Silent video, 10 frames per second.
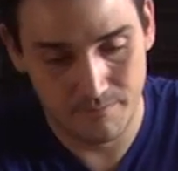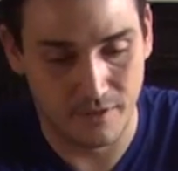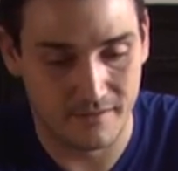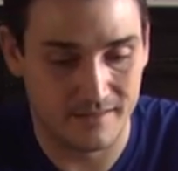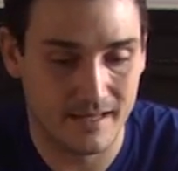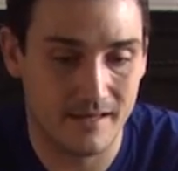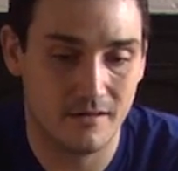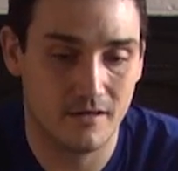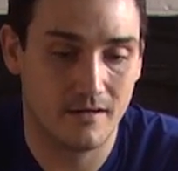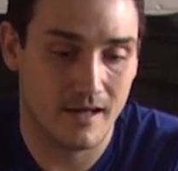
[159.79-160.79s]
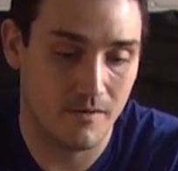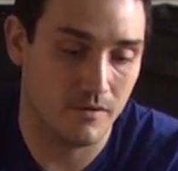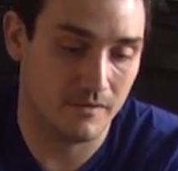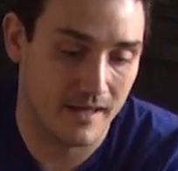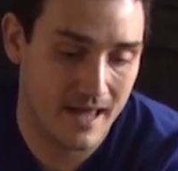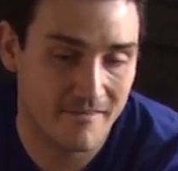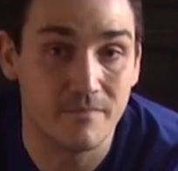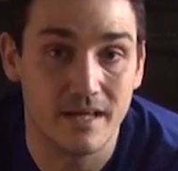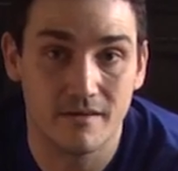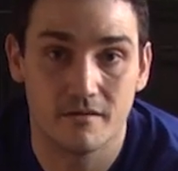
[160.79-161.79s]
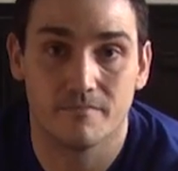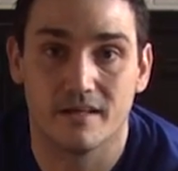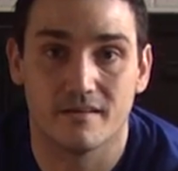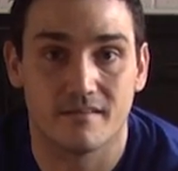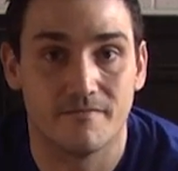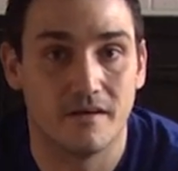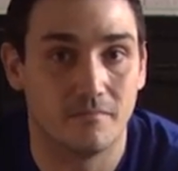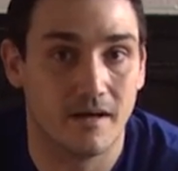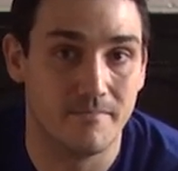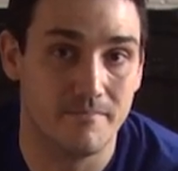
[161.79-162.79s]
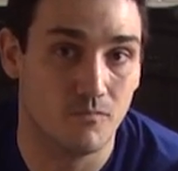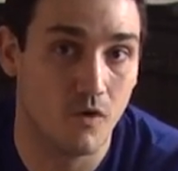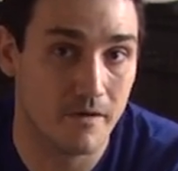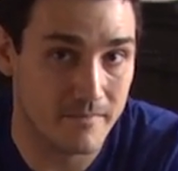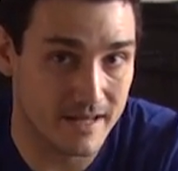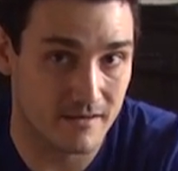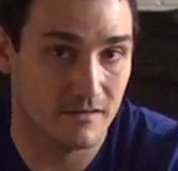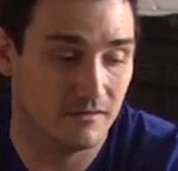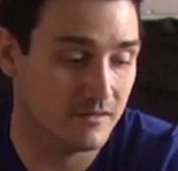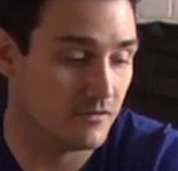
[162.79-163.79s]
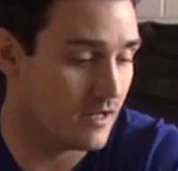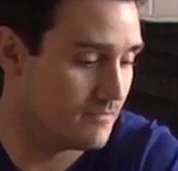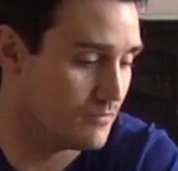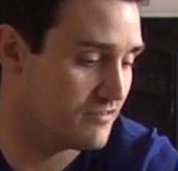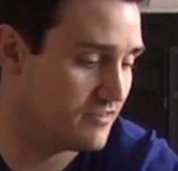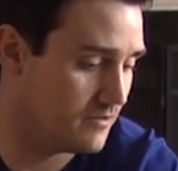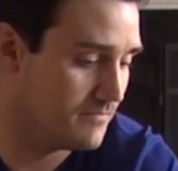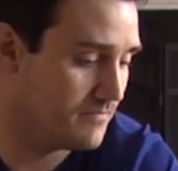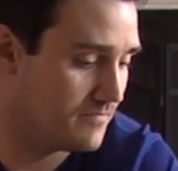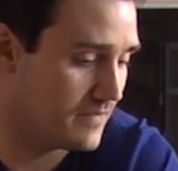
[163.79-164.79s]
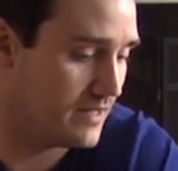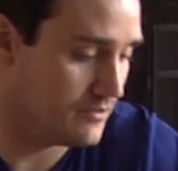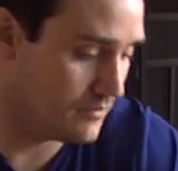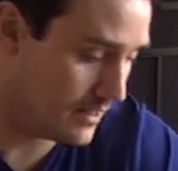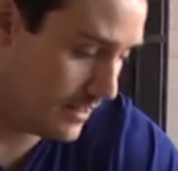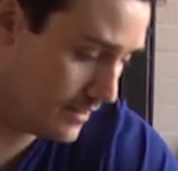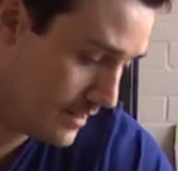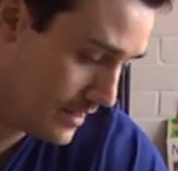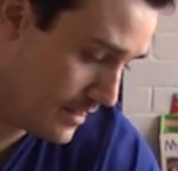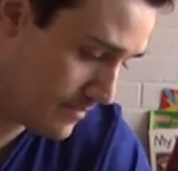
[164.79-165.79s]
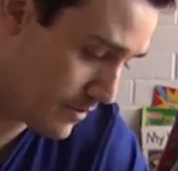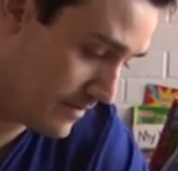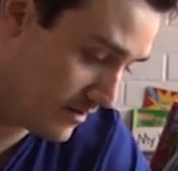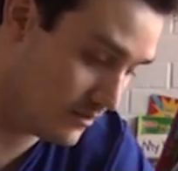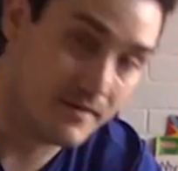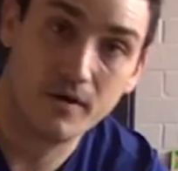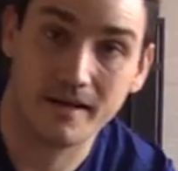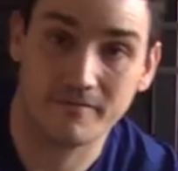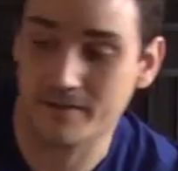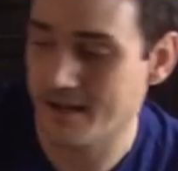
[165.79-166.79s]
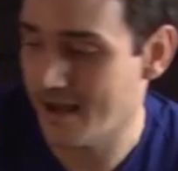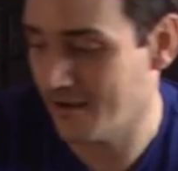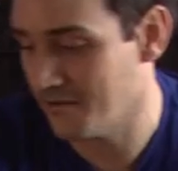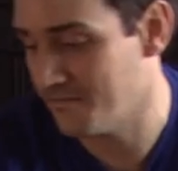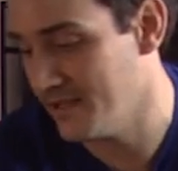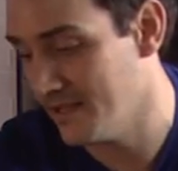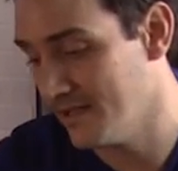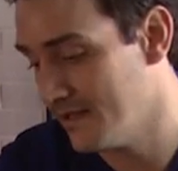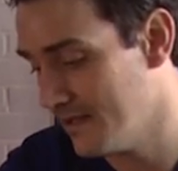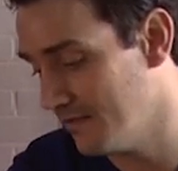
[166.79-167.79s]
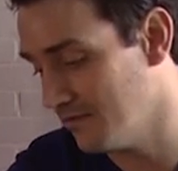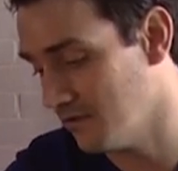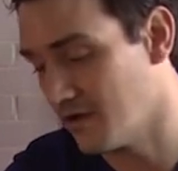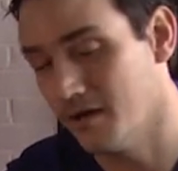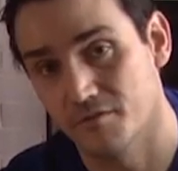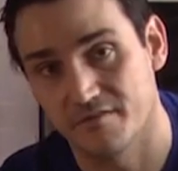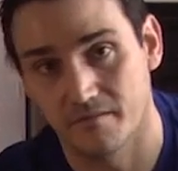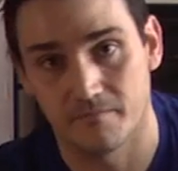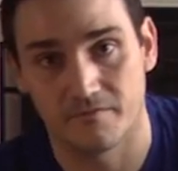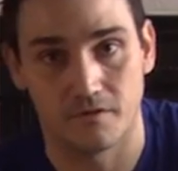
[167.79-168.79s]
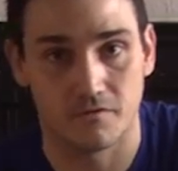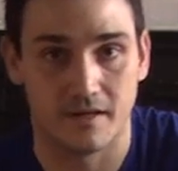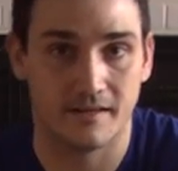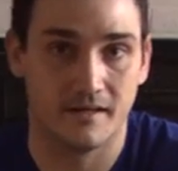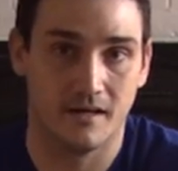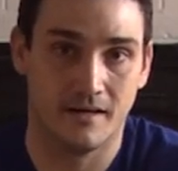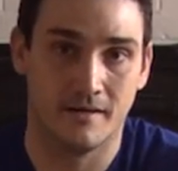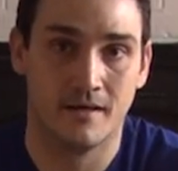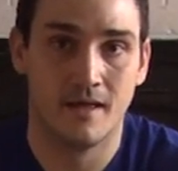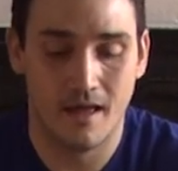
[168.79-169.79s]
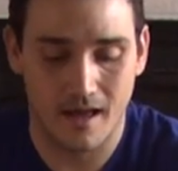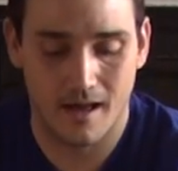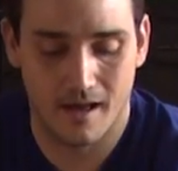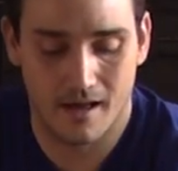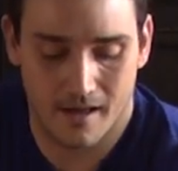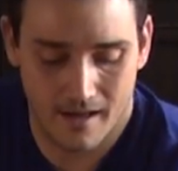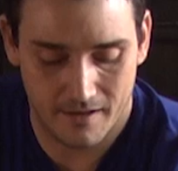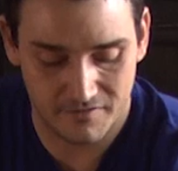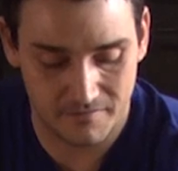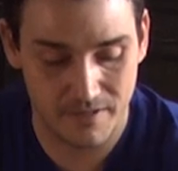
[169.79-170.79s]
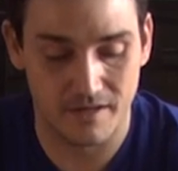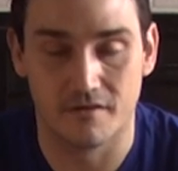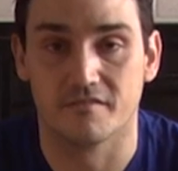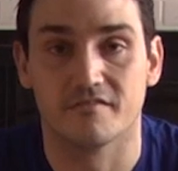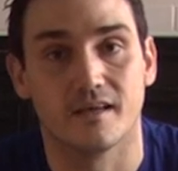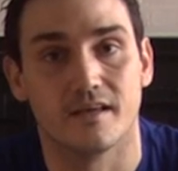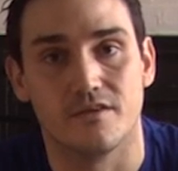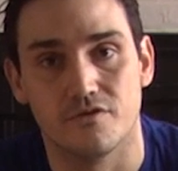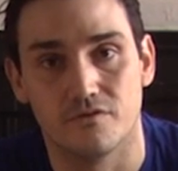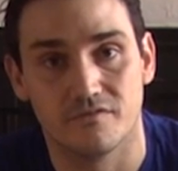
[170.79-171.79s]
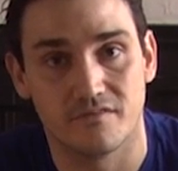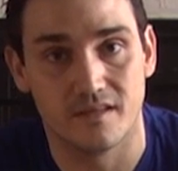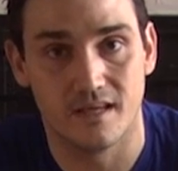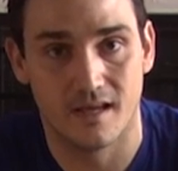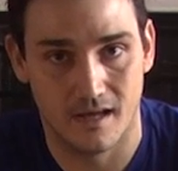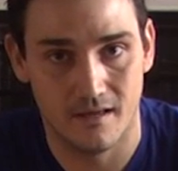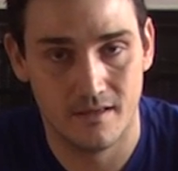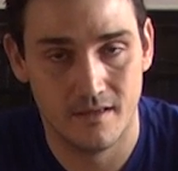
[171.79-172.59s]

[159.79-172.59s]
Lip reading: put it together. I went with the half meter because I found my 1 meter a little cumbersome. I do primarily wedding videography. It's a little cumbersome for the run and gun. I have some peers that use the